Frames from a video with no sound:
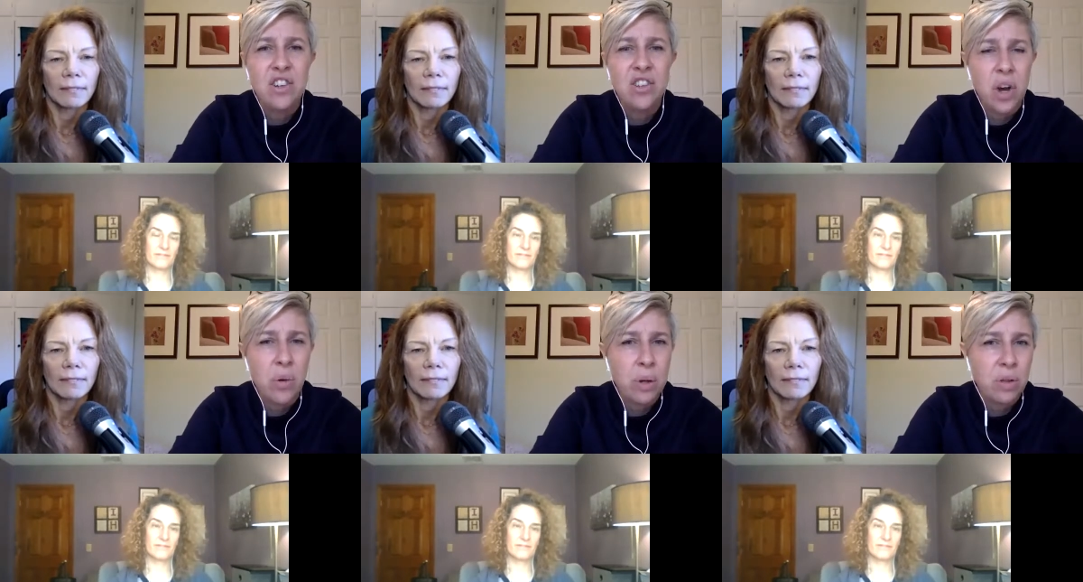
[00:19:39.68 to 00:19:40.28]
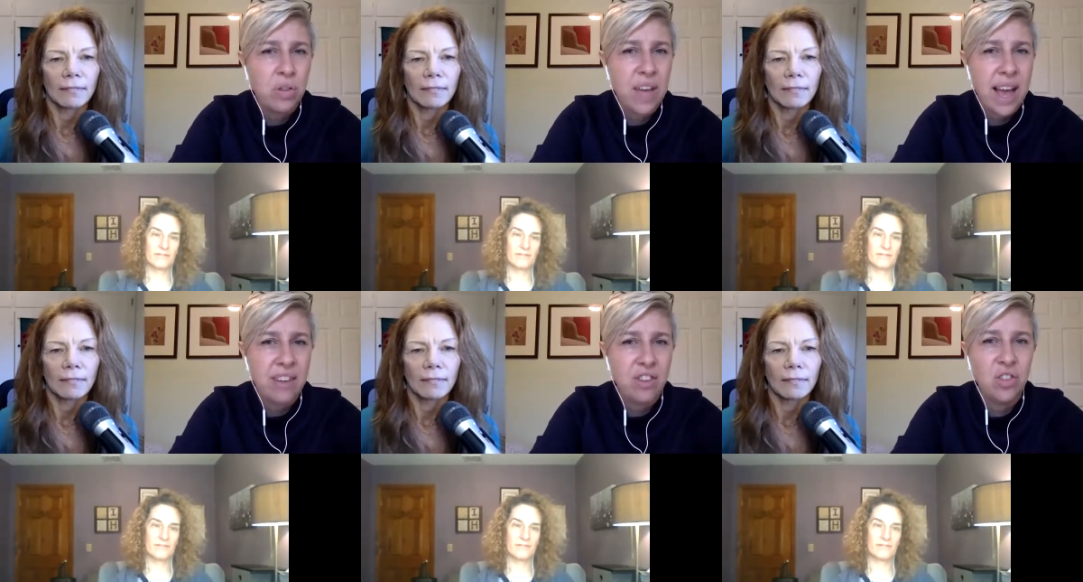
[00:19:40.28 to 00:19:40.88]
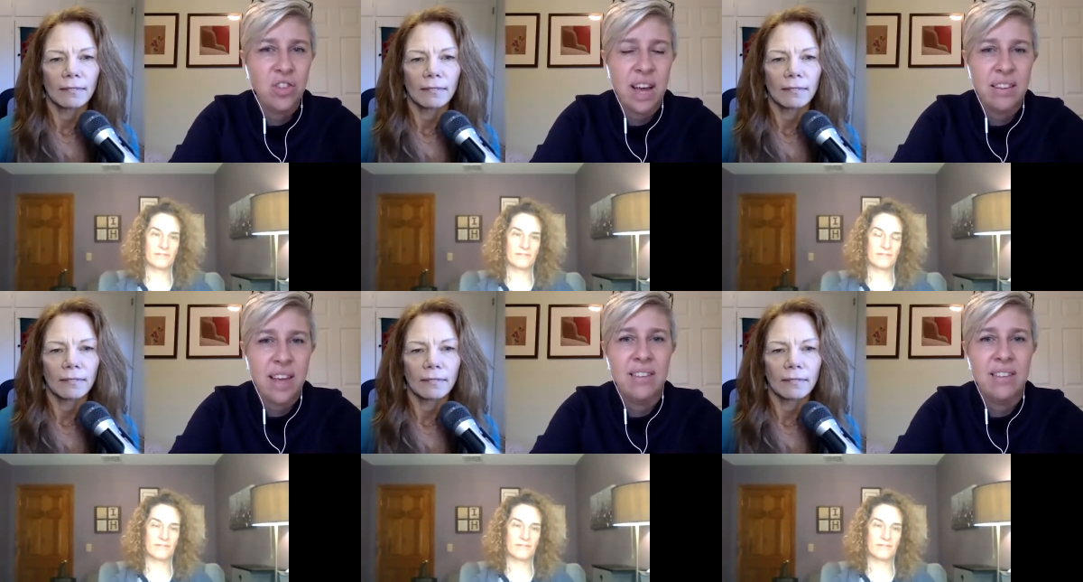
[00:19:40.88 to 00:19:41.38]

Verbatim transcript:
Speaker 1: just going through the exercise